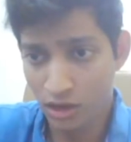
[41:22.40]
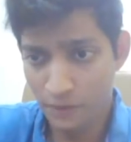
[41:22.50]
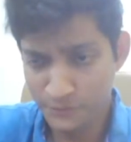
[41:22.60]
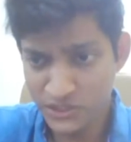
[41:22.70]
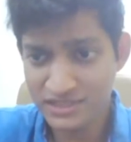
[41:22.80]

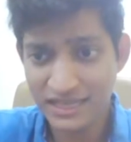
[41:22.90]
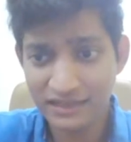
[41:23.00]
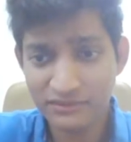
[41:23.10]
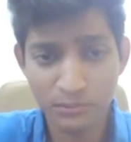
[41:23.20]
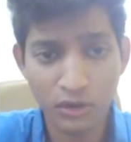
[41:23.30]
Option
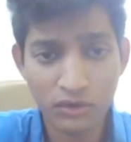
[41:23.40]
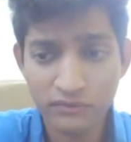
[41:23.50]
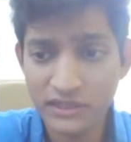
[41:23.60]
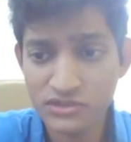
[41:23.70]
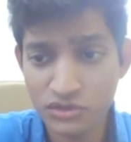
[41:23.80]
selling with
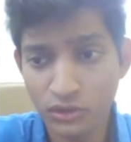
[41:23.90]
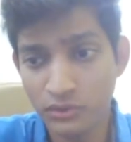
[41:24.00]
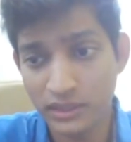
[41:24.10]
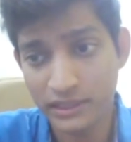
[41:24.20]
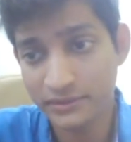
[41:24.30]
borrowed funds, don't
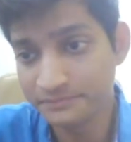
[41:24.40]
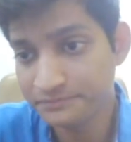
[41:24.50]
do it.